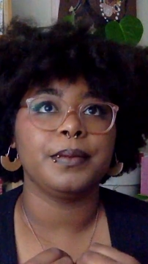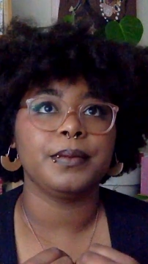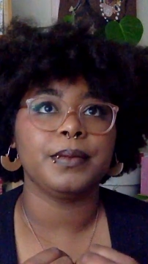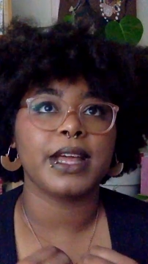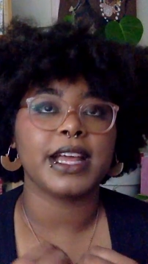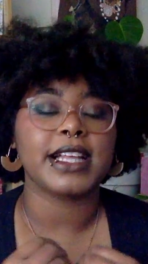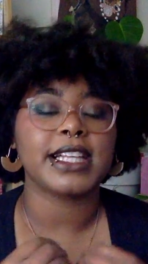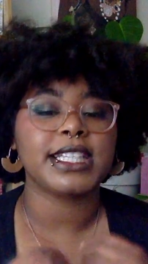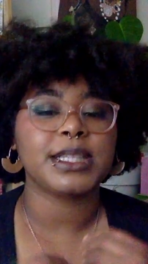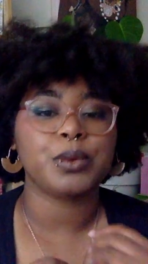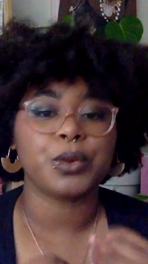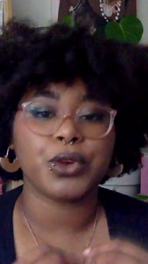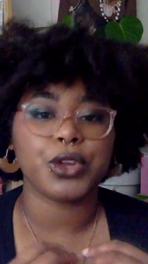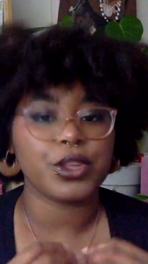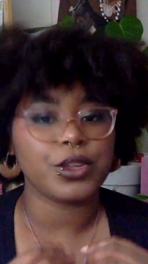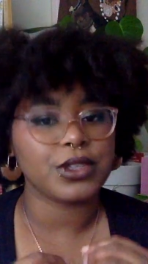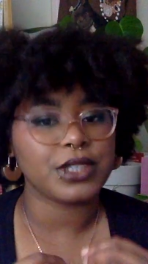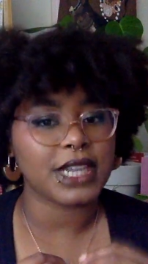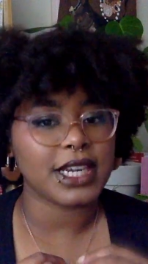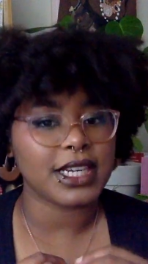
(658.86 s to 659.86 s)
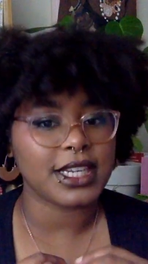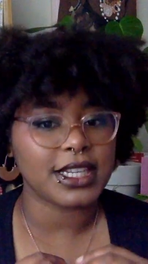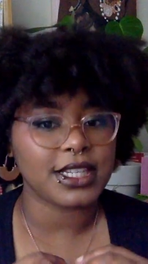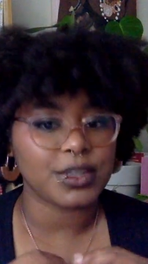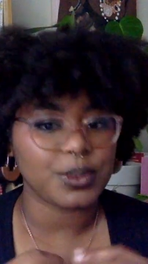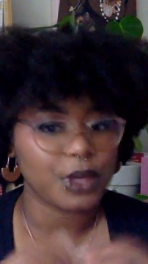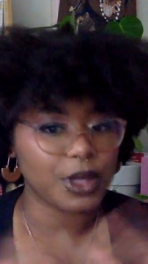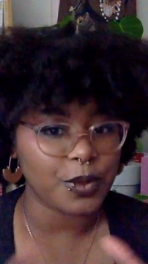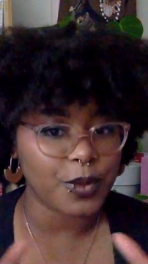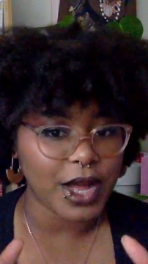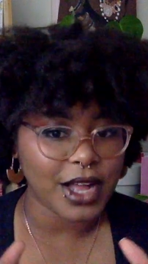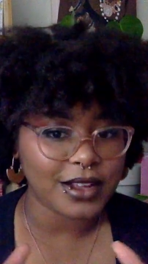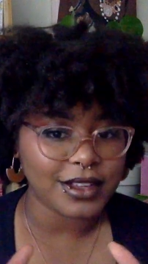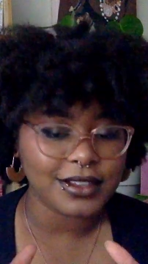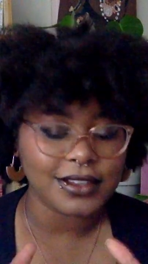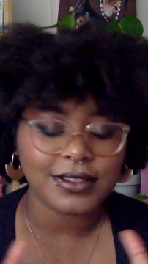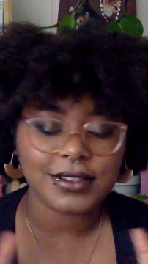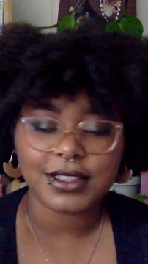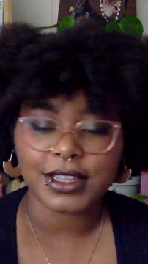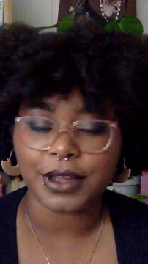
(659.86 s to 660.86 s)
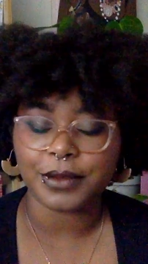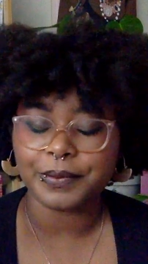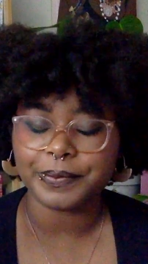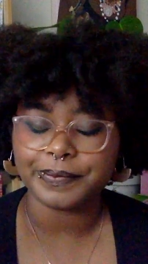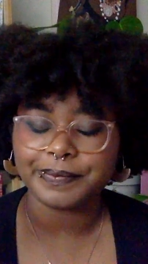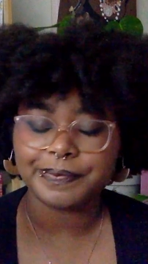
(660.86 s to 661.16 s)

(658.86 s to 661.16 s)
explore those ideas really well. So